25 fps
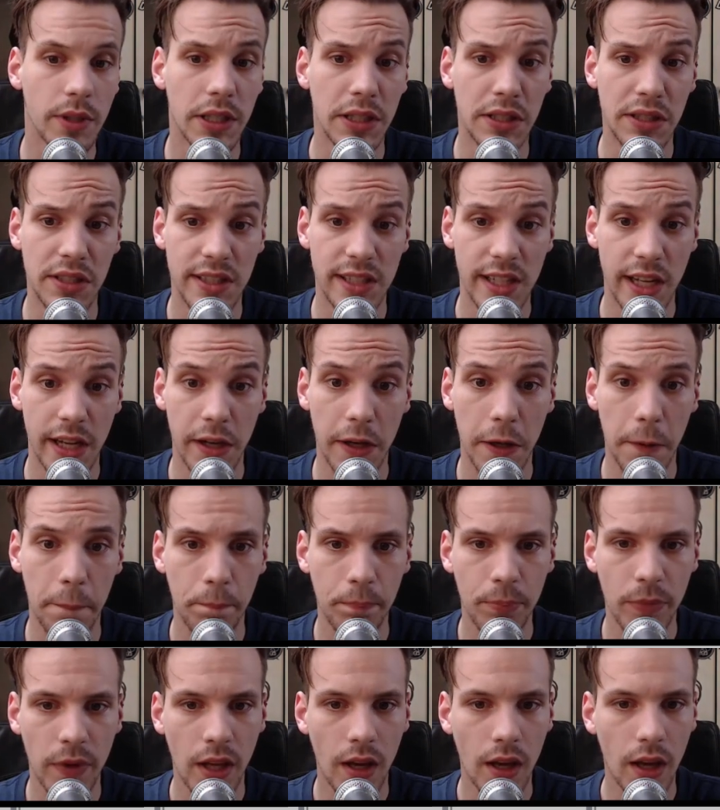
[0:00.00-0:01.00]
be in sync.
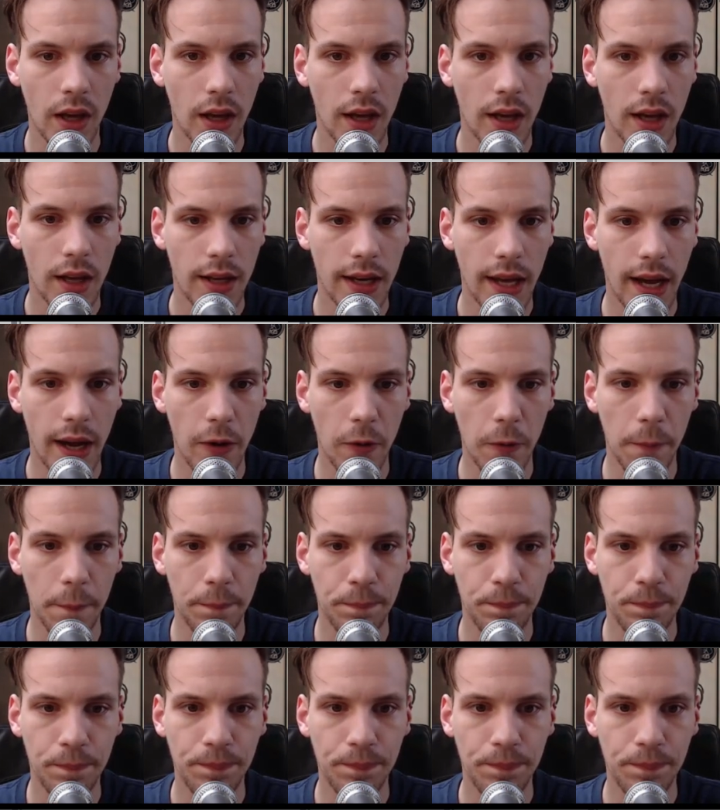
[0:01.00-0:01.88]
Now,